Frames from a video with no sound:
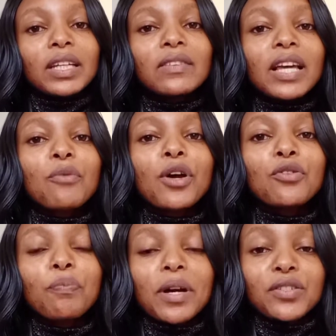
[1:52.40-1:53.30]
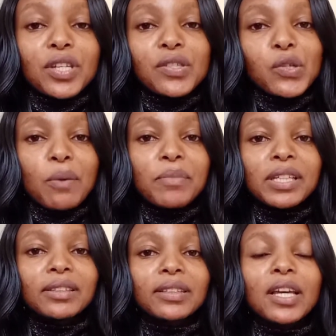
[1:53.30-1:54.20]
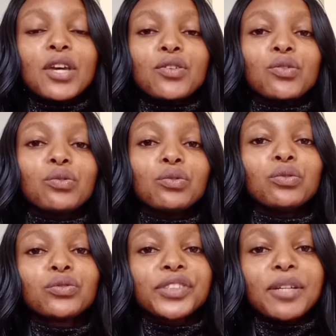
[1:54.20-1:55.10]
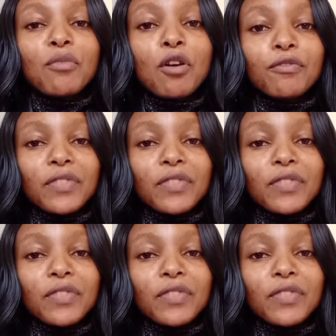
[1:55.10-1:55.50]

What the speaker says: Then when you purchase your meat, you trim off